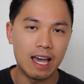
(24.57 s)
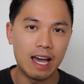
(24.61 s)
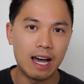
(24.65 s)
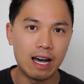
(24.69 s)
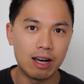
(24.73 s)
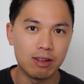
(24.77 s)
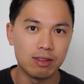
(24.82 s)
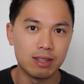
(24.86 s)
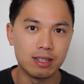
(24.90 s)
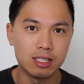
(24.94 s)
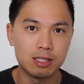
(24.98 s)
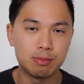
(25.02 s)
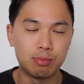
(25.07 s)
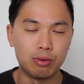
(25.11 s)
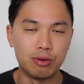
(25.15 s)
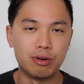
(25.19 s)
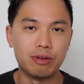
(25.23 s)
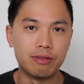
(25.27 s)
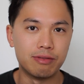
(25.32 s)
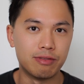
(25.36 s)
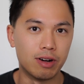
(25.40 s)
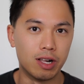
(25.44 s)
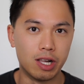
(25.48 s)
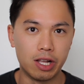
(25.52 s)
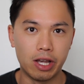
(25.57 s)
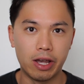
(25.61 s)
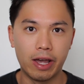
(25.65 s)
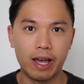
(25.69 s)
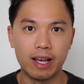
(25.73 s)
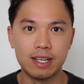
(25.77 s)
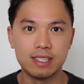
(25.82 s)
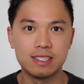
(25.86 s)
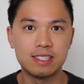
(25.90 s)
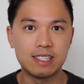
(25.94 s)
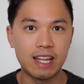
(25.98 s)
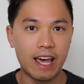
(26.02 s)
how this portfolio
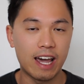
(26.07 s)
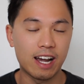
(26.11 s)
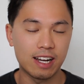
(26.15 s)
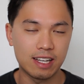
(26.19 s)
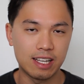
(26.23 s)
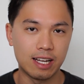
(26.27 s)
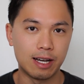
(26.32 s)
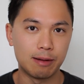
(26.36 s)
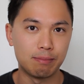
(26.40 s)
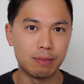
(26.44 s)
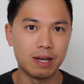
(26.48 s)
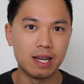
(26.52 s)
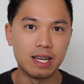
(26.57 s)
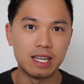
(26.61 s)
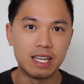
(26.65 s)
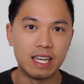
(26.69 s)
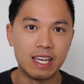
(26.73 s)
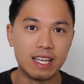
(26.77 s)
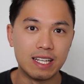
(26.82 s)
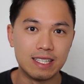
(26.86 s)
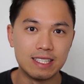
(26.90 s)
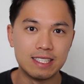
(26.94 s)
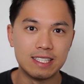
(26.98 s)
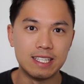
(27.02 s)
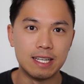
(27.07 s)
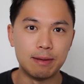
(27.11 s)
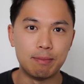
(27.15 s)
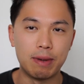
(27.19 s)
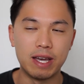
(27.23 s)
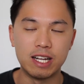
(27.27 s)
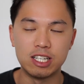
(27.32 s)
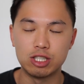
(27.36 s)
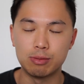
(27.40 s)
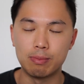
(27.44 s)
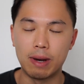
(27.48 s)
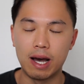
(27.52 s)
has stacked up against the
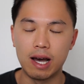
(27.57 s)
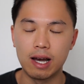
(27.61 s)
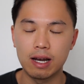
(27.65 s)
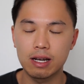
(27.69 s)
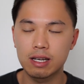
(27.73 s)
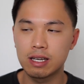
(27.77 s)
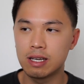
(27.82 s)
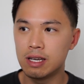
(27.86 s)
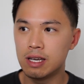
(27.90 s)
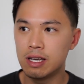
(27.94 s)
benchmark.